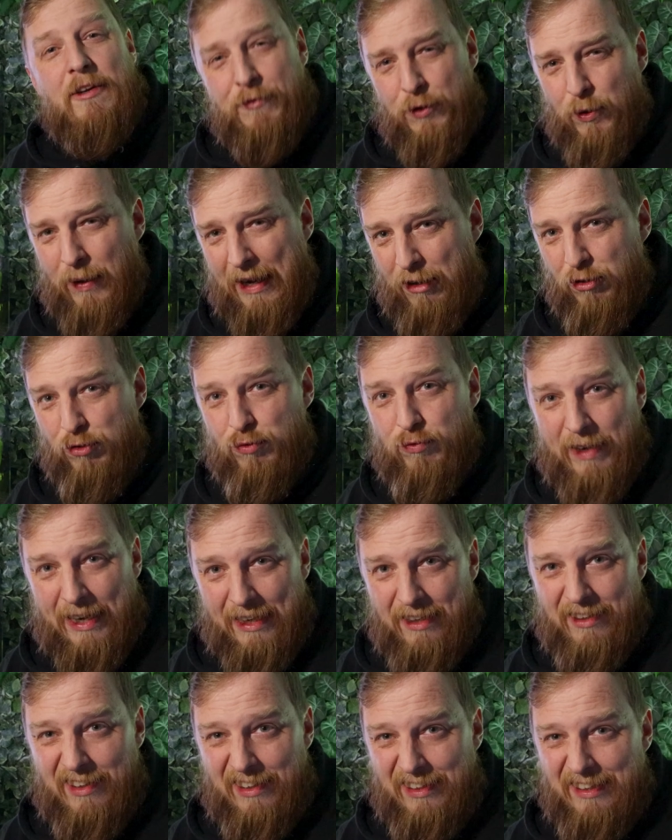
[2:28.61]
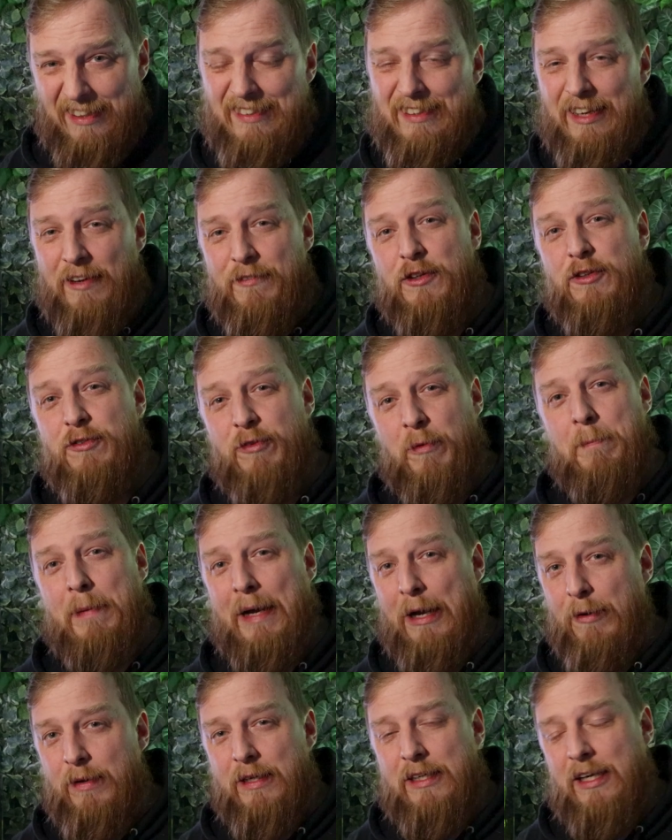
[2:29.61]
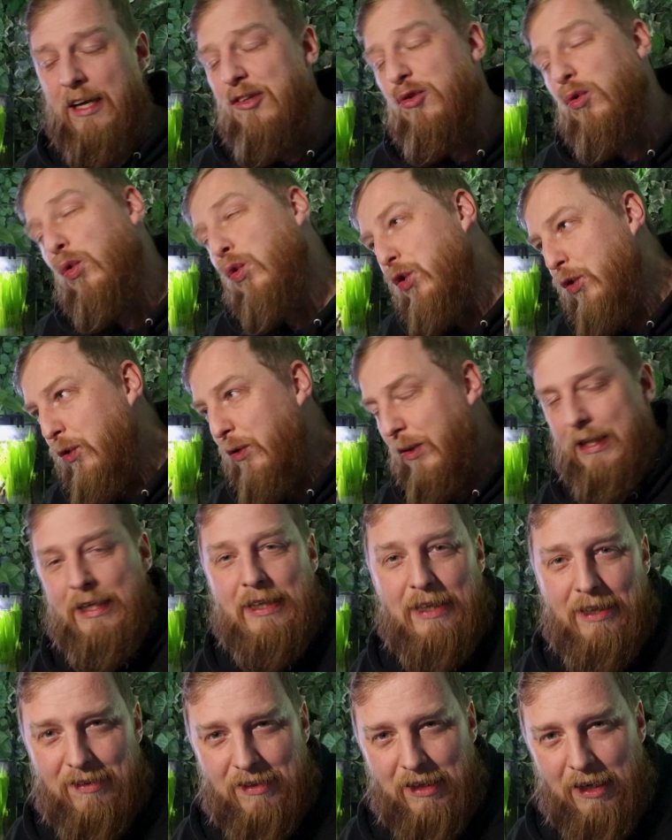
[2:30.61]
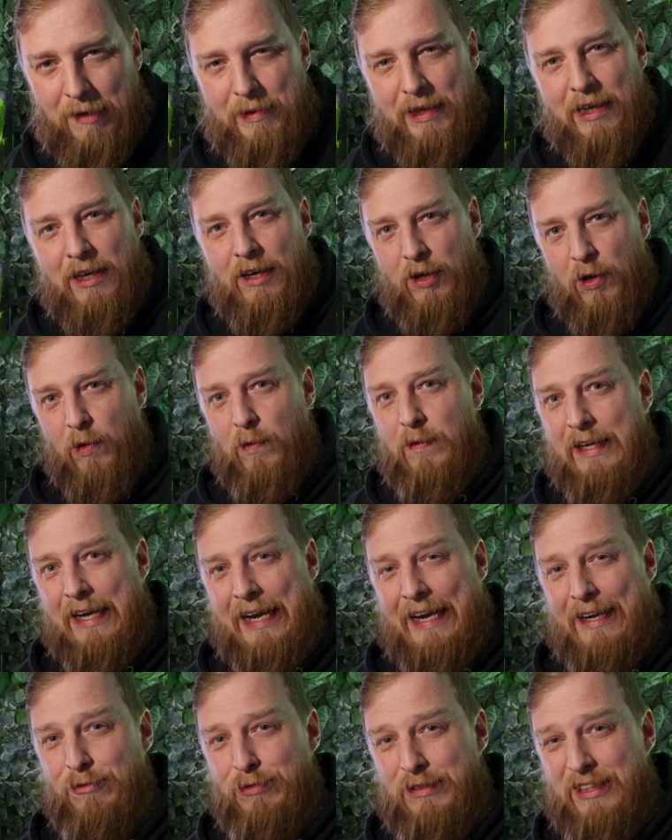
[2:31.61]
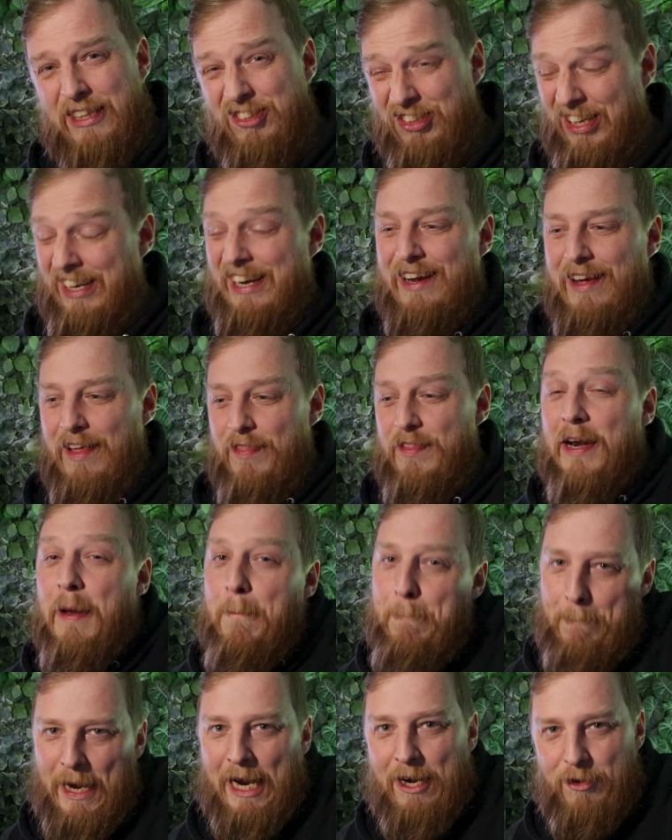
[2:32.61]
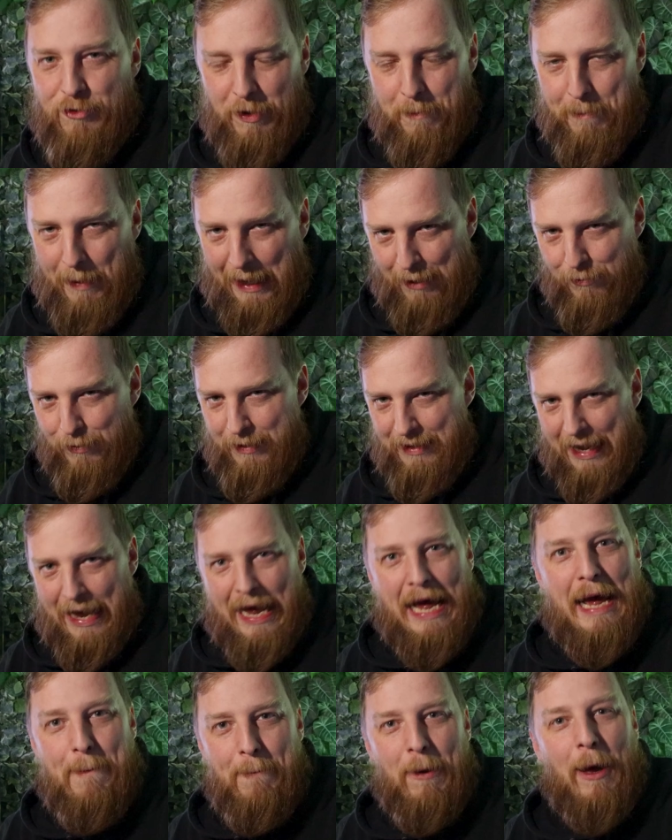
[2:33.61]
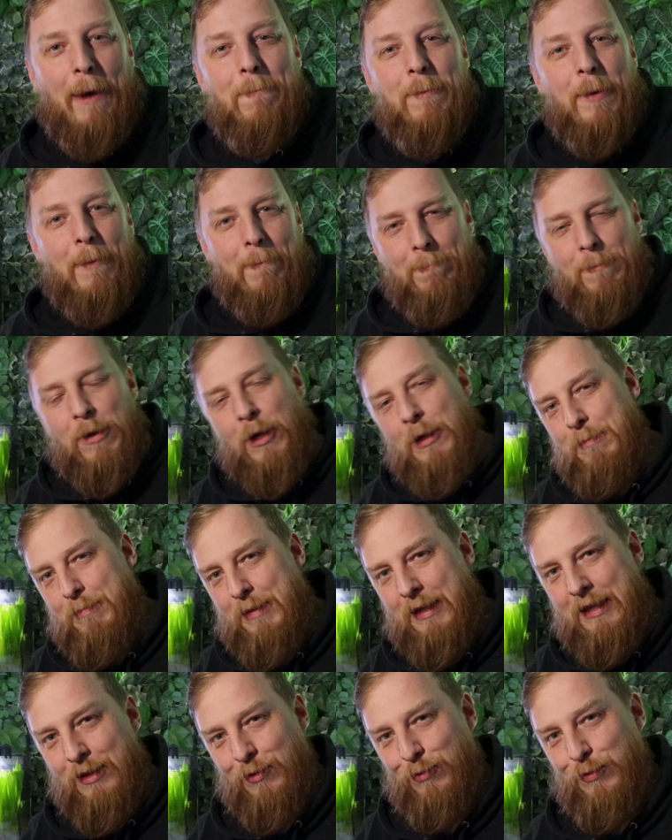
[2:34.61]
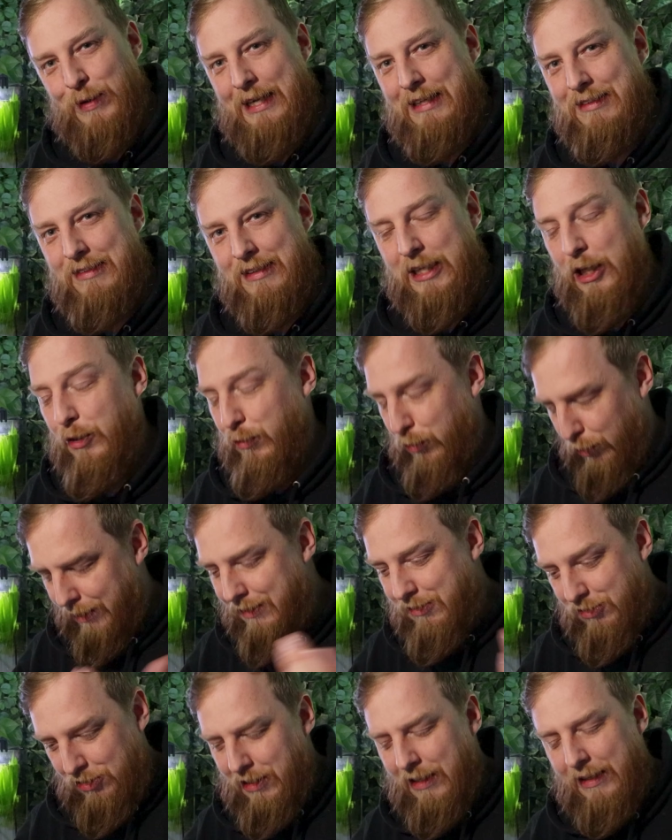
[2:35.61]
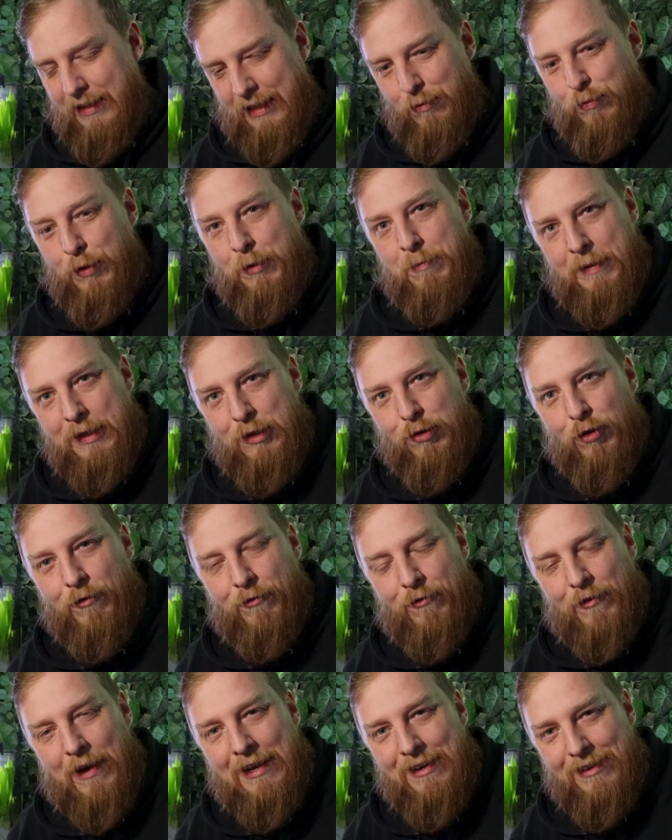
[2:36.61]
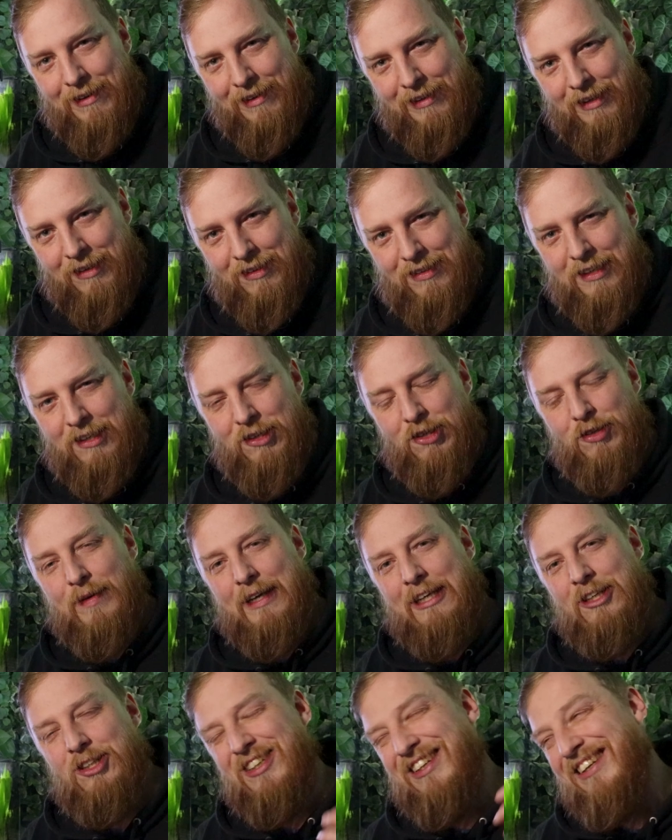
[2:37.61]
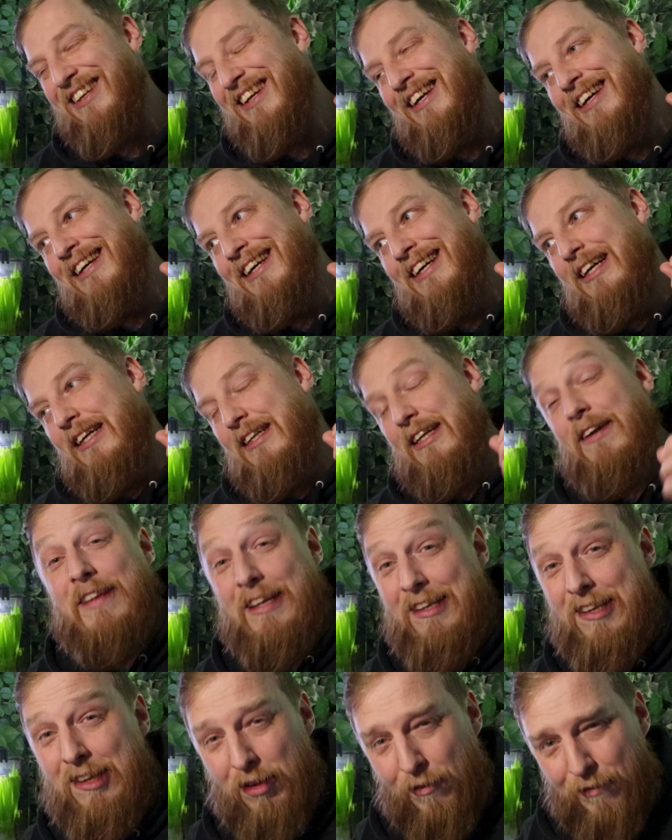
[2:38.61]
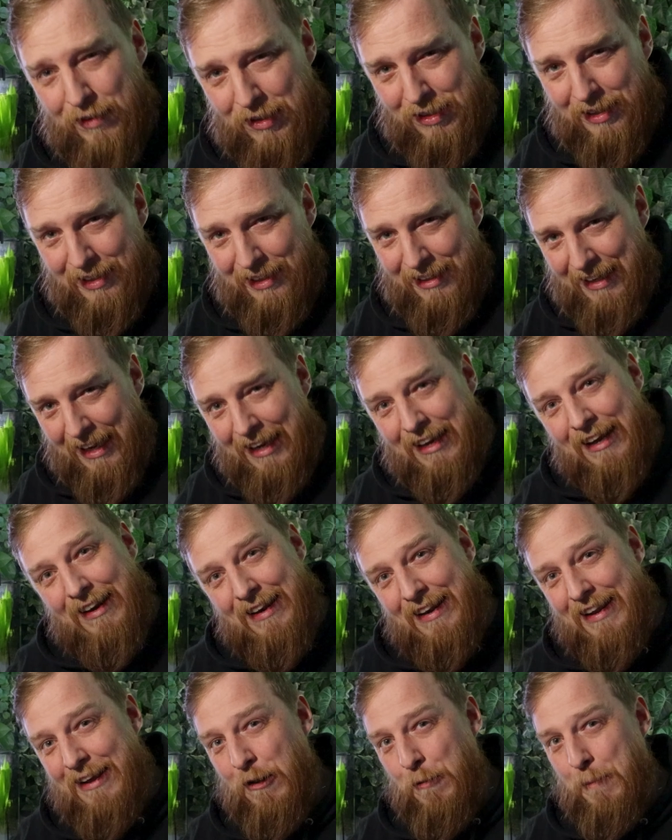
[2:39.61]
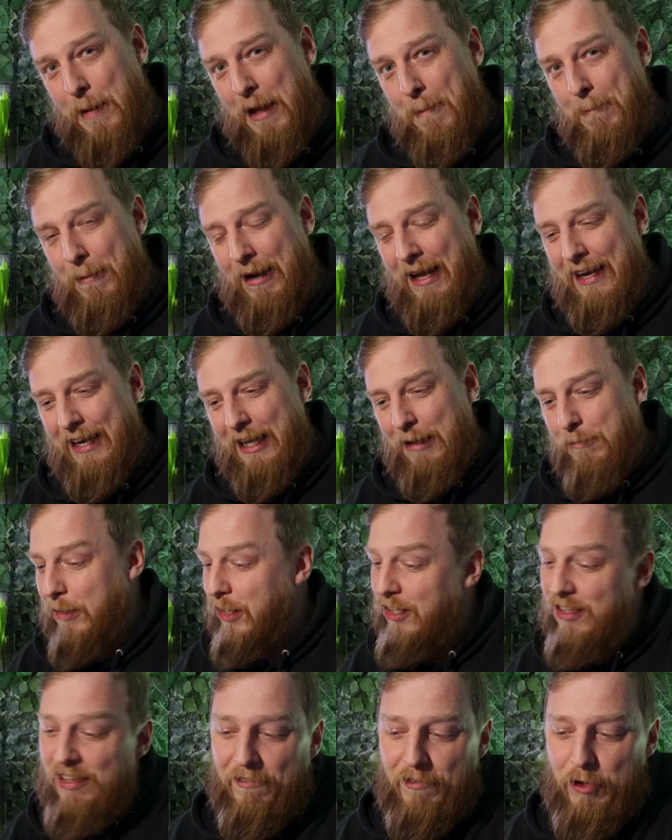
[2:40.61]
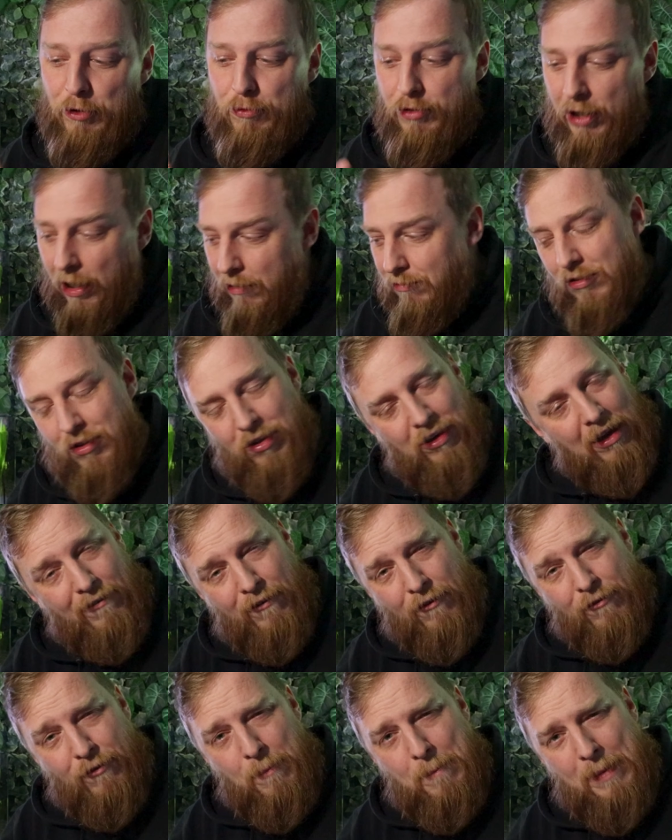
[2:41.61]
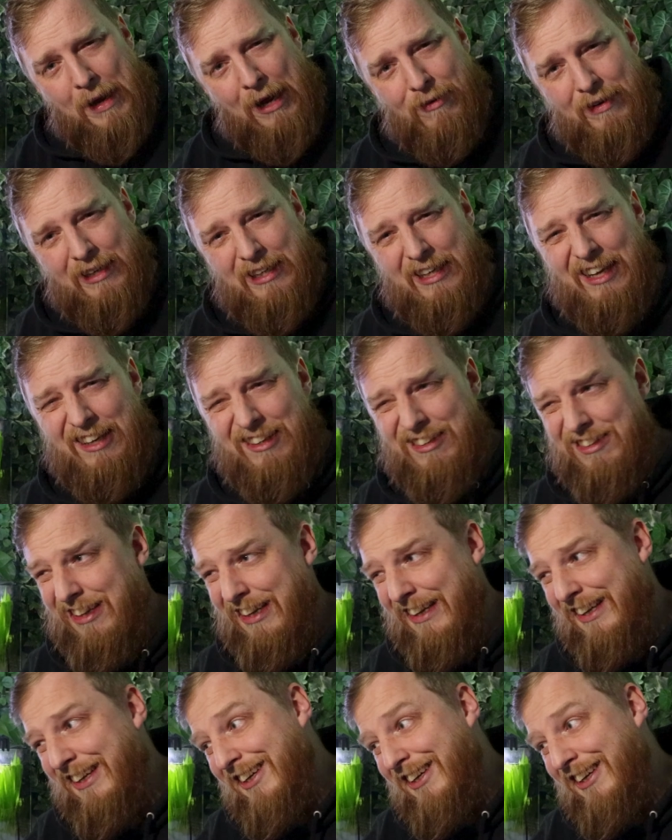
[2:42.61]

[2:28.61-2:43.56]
If your house regularly suffers from power cuts, or you think it's going to be a longer outage, then a battery powered air pump might be the way to go, or it certainly would be your friend in this situation. Now, this is obviously going to take a little bit of planning, because if you don't suffer from power cuts,